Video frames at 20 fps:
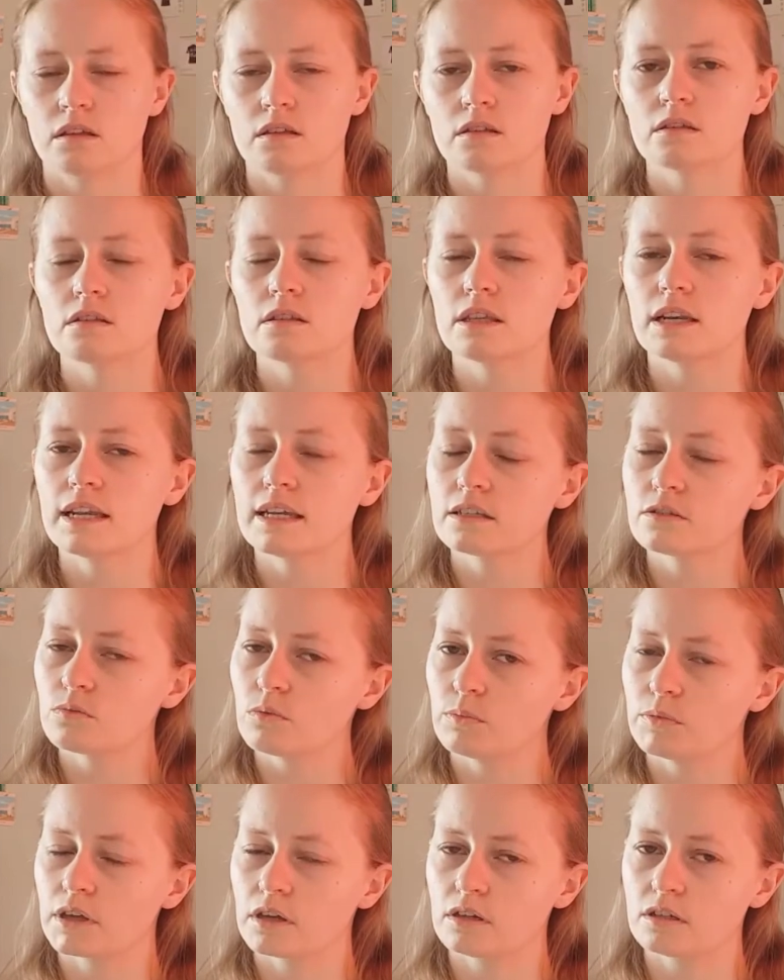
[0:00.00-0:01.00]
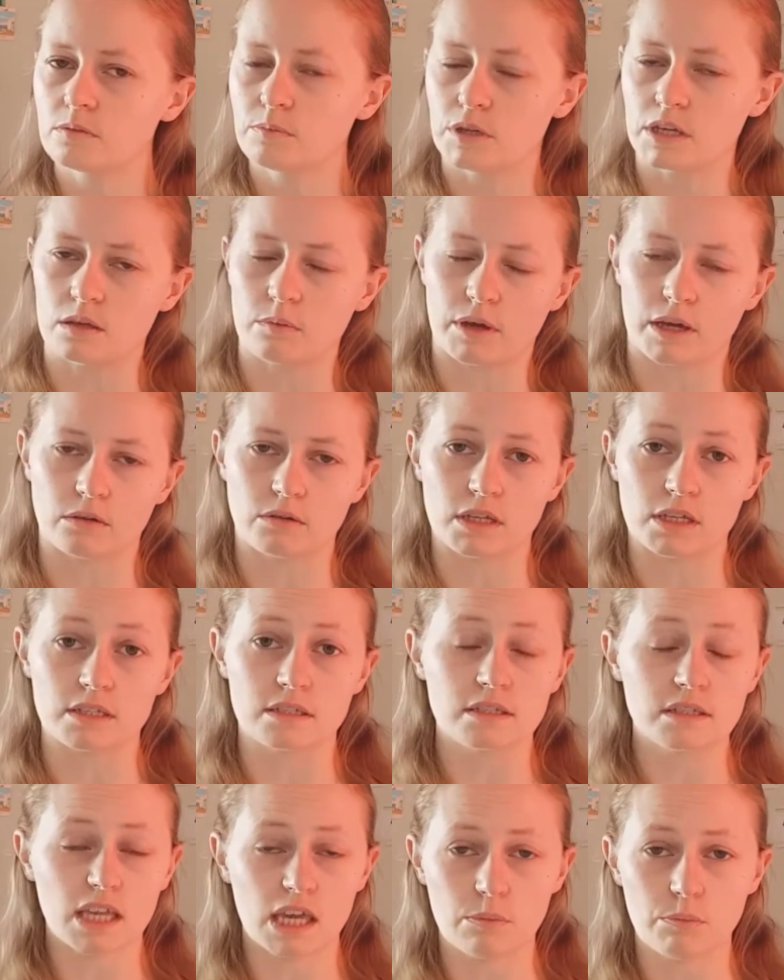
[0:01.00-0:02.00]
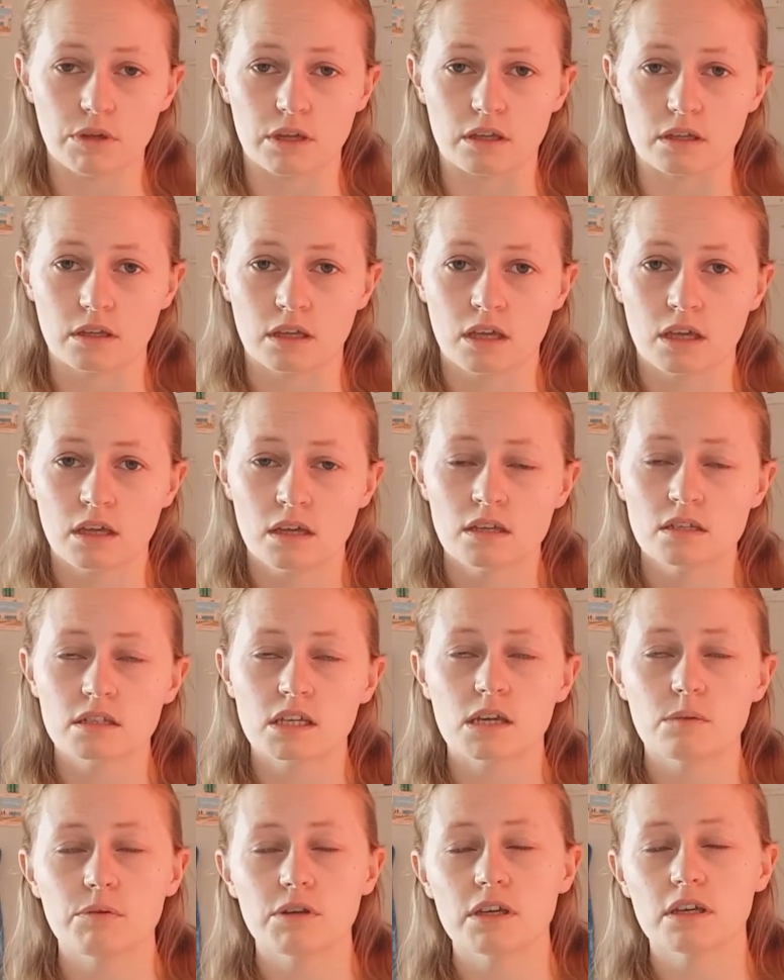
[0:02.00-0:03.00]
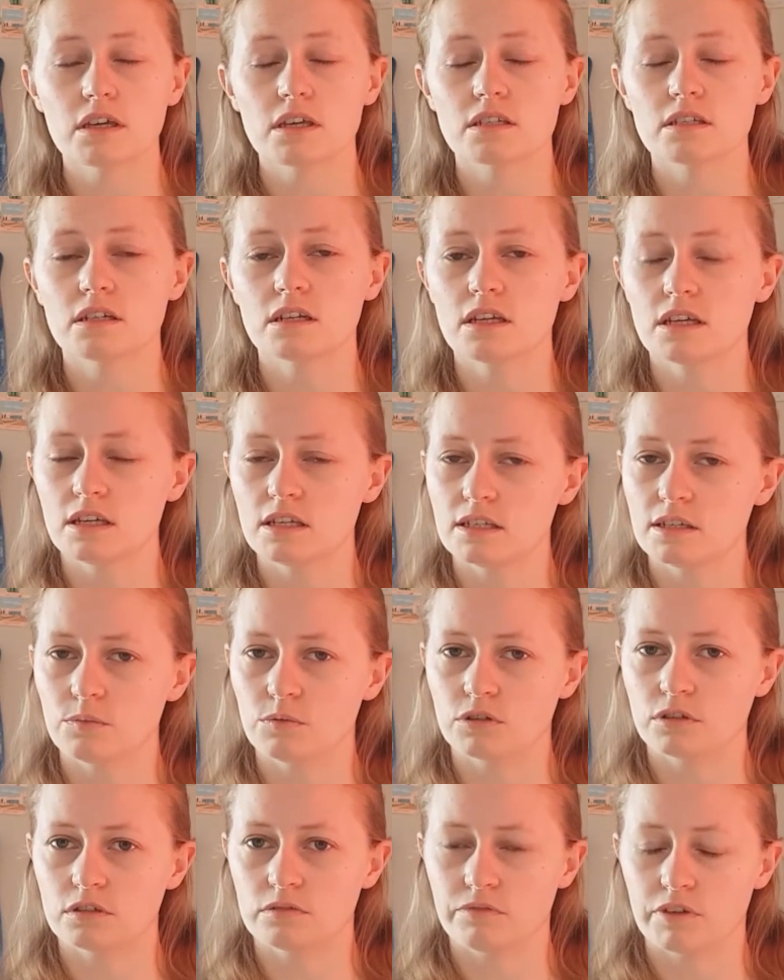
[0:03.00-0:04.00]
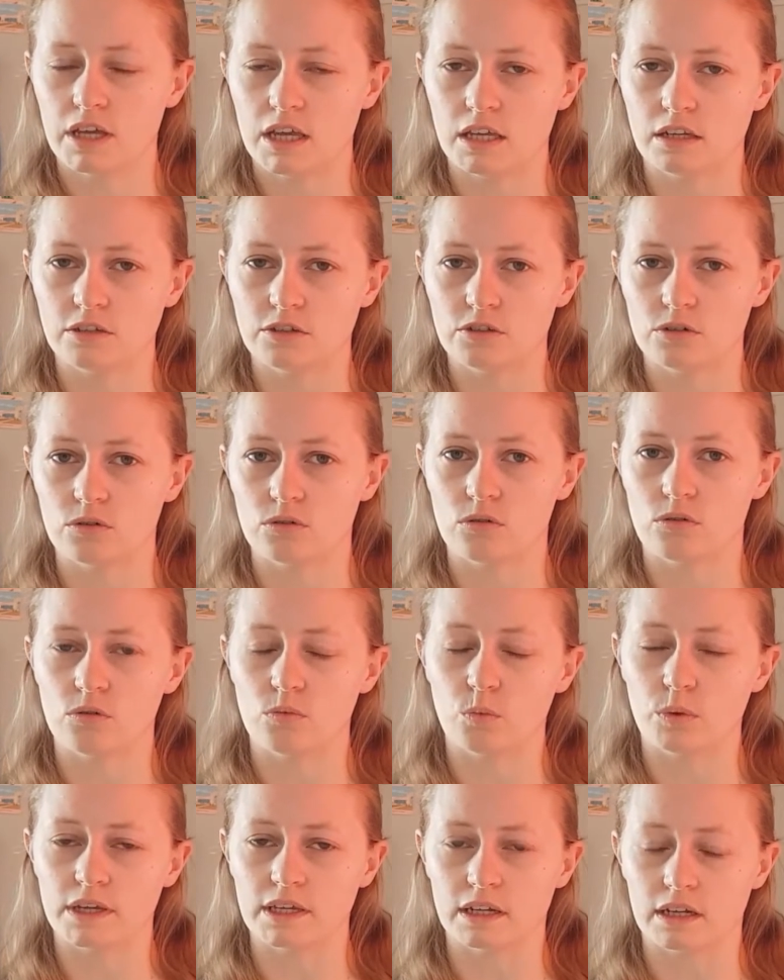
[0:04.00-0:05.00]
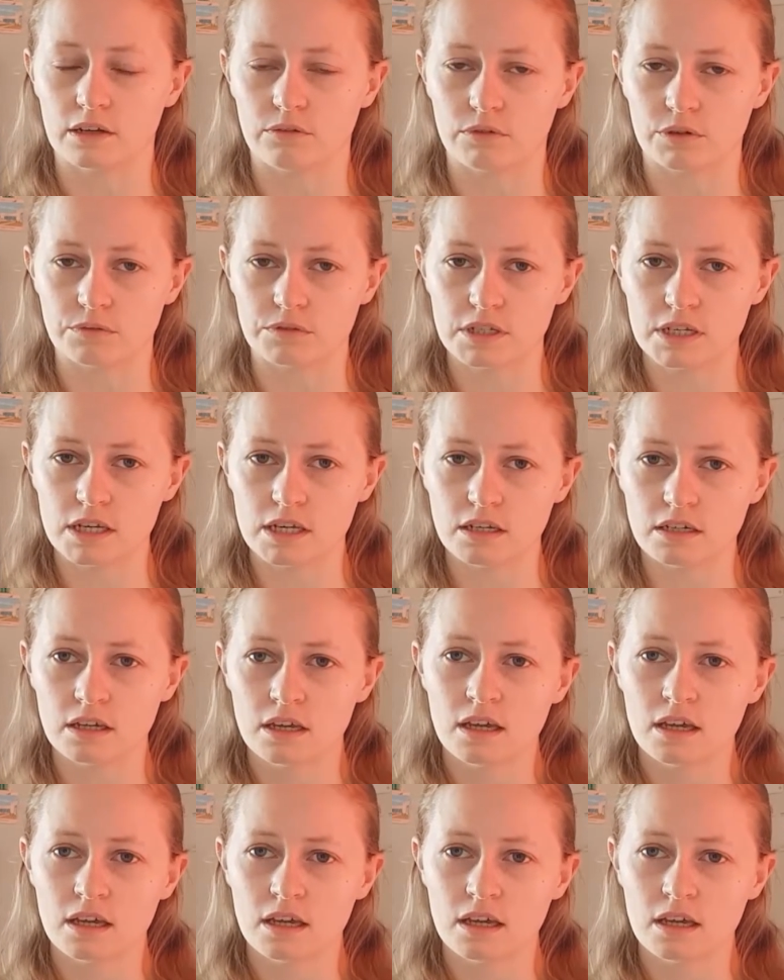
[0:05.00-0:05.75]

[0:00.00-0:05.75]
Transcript: So the last one we're going to speak about is skipping. Skipping is an easy one to fit into your weekly routine,